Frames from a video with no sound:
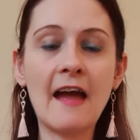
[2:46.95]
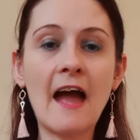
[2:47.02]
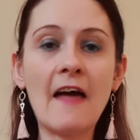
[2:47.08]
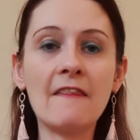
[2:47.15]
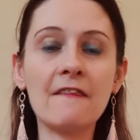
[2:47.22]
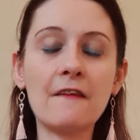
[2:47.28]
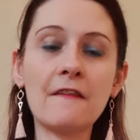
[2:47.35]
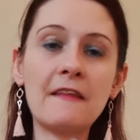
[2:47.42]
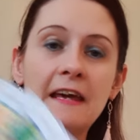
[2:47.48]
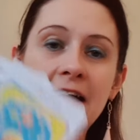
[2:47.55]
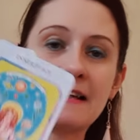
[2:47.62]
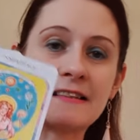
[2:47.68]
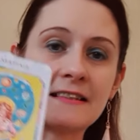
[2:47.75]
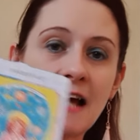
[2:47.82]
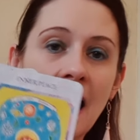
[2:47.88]
And they're the
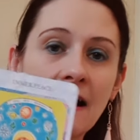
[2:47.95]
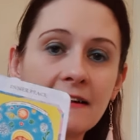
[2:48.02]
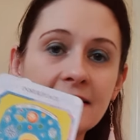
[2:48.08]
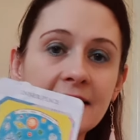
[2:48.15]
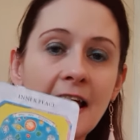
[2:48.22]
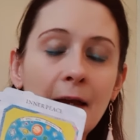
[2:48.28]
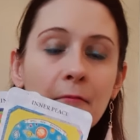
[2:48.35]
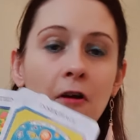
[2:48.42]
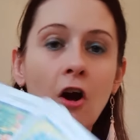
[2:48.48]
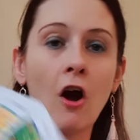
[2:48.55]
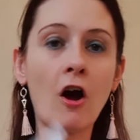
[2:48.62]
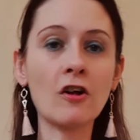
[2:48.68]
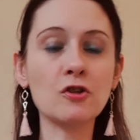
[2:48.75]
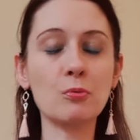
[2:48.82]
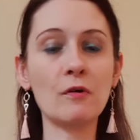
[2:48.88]
exact same
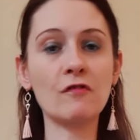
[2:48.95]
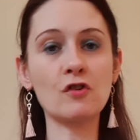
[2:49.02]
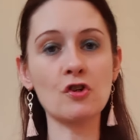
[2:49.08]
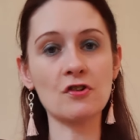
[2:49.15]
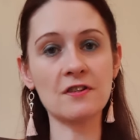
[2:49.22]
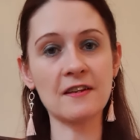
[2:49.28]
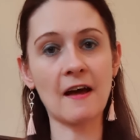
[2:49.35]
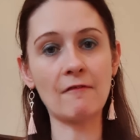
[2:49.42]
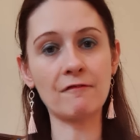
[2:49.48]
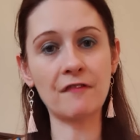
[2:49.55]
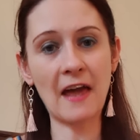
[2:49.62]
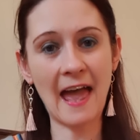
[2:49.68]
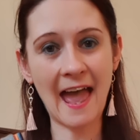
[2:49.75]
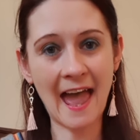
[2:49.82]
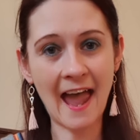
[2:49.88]
cards we've just had
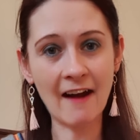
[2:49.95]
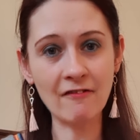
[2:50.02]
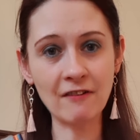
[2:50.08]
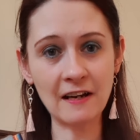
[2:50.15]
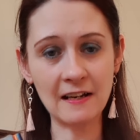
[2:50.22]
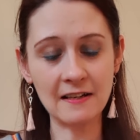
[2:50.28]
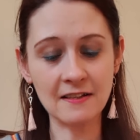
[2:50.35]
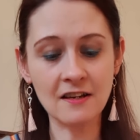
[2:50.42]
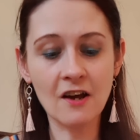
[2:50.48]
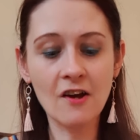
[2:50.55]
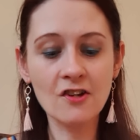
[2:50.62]
for Aries.